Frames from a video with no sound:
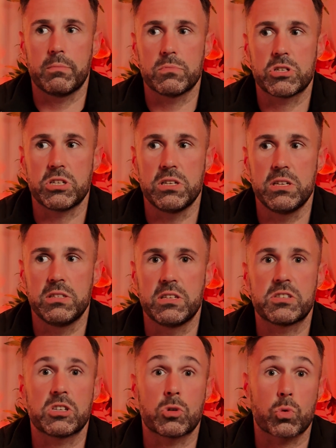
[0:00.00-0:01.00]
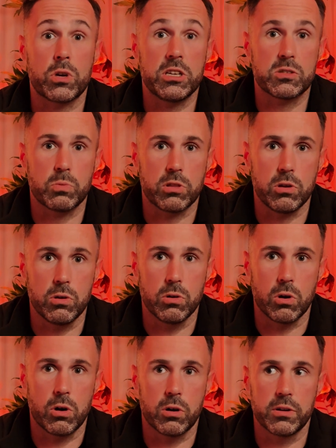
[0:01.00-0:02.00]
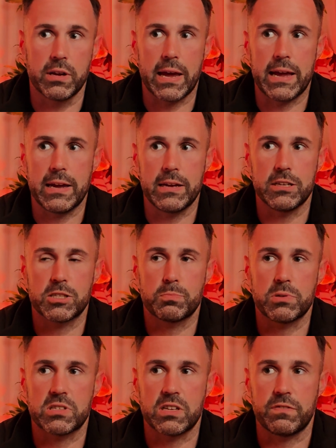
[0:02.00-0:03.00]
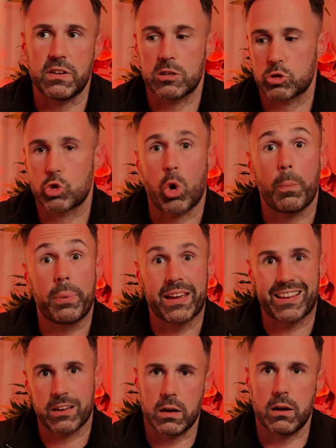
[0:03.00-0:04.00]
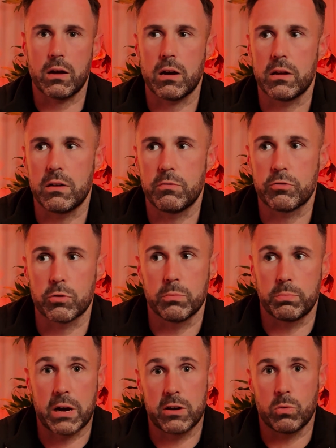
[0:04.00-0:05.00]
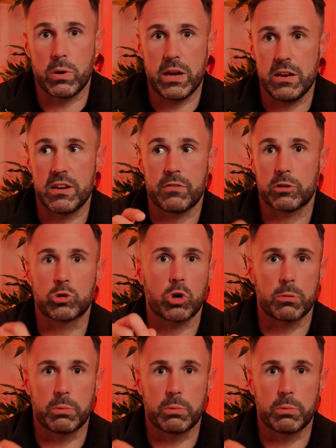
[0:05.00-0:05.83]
she disagrees with you on a specific topic. By the way, never talk